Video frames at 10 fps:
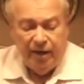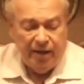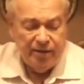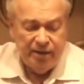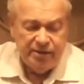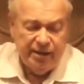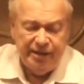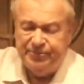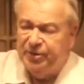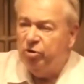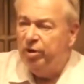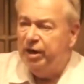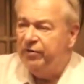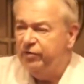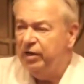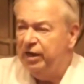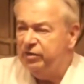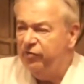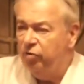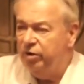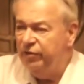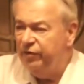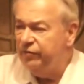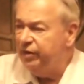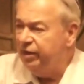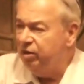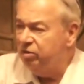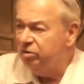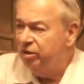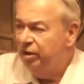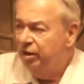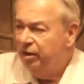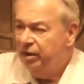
And this thing has been going on for the last 40, 50 years.